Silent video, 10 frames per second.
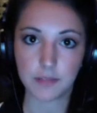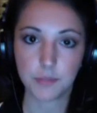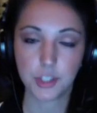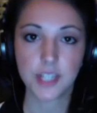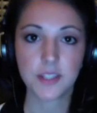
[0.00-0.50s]

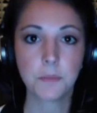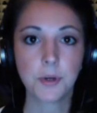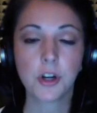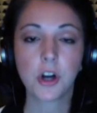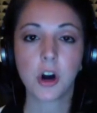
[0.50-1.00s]
Jason
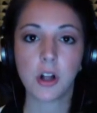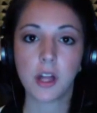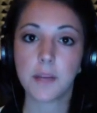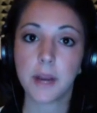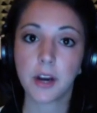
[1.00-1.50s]
Puracal, an
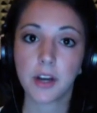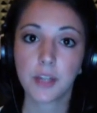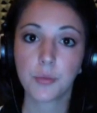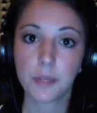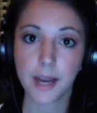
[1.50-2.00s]
American
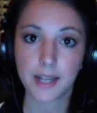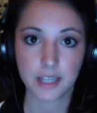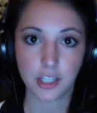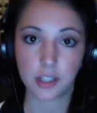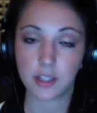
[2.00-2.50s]
RE/MAX
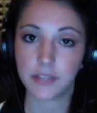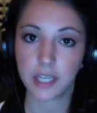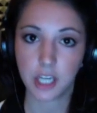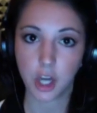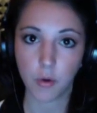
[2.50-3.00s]
agent living in
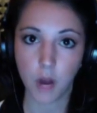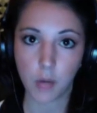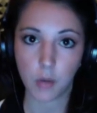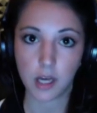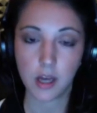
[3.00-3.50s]

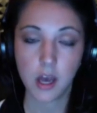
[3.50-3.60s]
Nicaragua,